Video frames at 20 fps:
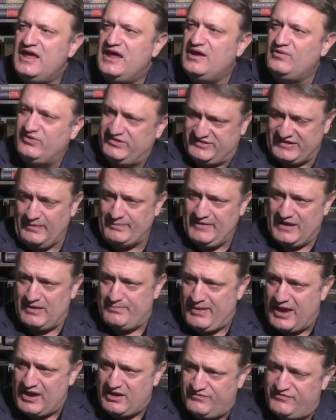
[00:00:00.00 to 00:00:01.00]
it was something
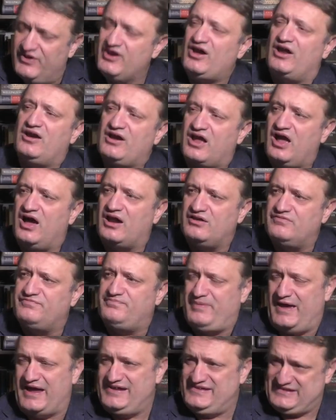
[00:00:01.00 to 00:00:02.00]
about if you're going to kind
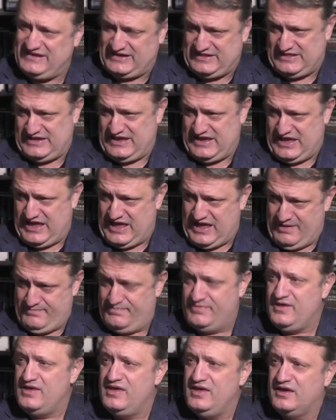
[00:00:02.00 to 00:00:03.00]
of basically
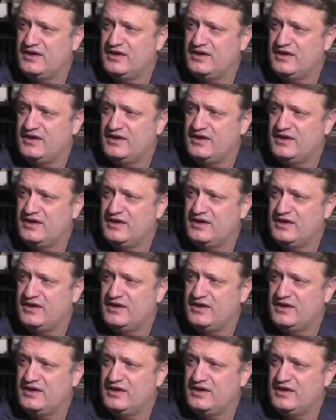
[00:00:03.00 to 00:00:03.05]
um,